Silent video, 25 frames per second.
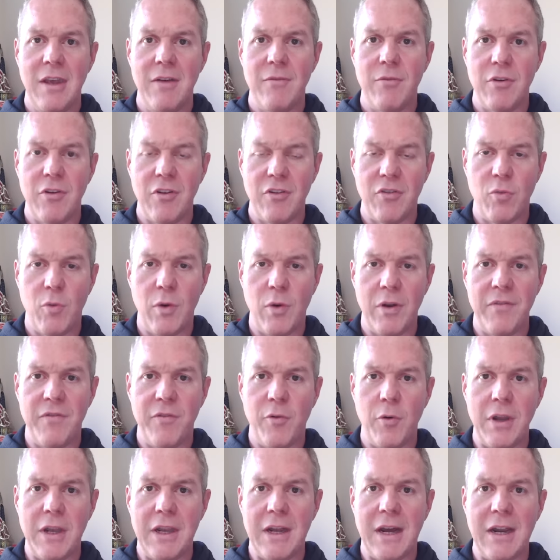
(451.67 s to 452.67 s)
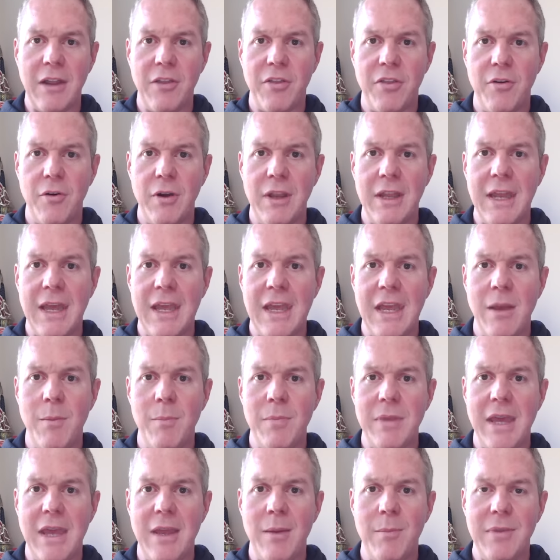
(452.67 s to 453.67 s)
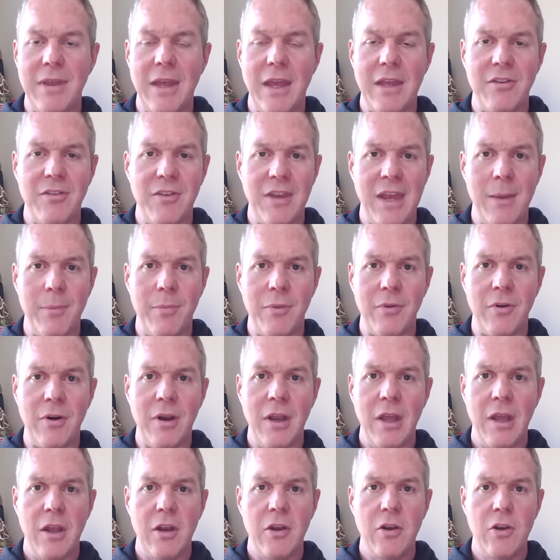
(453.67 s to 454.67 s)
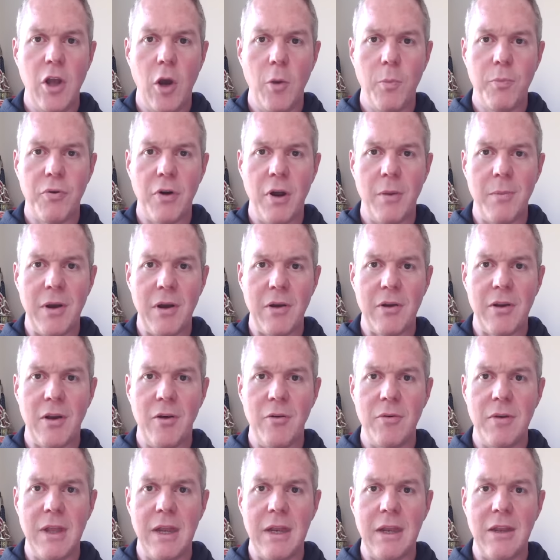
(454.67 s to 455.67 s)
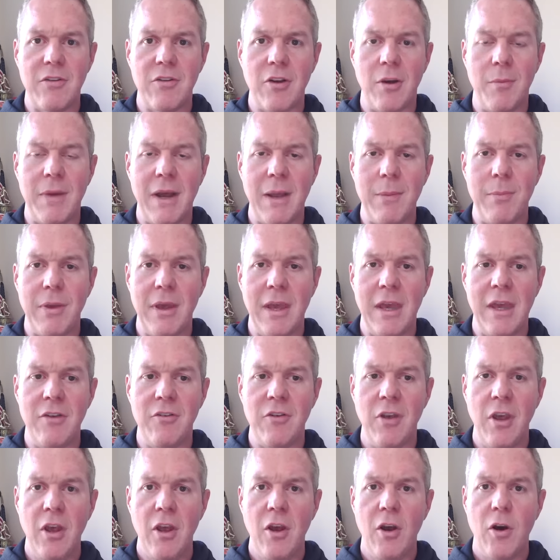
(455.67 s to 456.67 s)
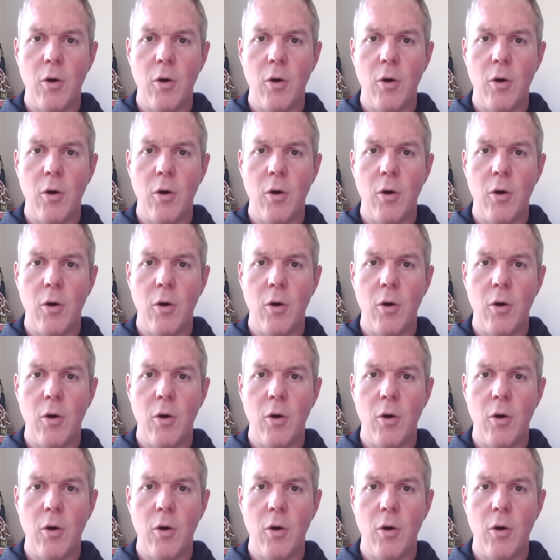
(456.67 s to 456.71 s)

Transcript: For just one forty-nine, a thirty-day N B A N B A sampler. No promo code needed. It's on my page.